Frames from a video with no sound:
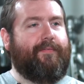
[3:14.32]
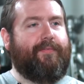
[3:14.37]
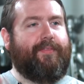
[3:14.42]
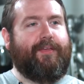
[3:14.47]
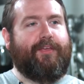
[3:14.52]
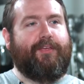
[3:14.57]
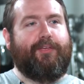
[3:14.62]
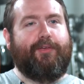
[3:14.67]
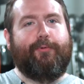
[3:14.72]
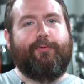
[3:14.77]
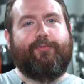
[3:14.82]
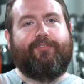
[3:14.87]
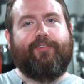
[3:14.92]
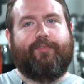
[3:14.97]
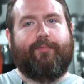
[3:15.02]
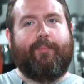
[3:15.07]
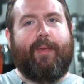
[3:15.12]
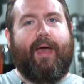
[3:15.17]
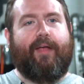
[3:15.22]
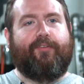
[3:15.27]
the use
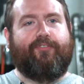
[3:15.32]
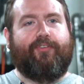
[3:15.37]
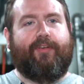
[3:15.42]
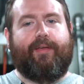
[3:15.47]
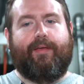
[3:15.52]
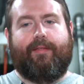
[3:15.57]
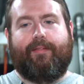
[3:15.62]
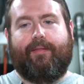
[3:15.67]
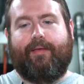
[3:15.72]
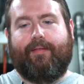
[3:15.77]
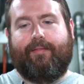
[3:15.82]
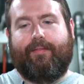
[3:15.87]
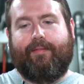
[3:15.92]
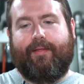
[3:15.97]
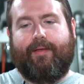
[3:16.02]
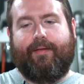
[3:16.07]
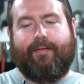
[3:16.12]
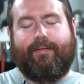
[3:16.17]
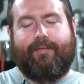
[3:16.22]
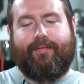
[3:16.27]
of magic and and
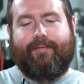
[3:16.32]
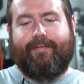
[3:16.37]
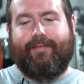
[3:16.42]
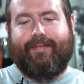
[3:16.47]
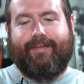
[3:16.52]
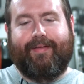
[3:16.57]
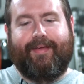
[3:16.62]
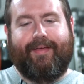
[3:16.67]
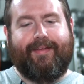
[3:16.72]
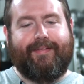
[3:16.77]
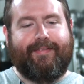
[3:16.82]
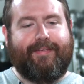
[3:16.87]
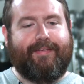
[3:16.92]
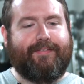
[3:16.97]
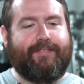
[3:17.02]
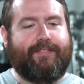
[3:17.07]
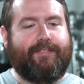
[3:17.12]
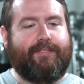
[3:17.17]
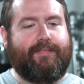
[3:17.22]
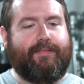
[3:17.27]
and
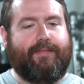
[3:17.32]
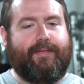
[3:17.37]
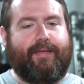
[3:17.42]
is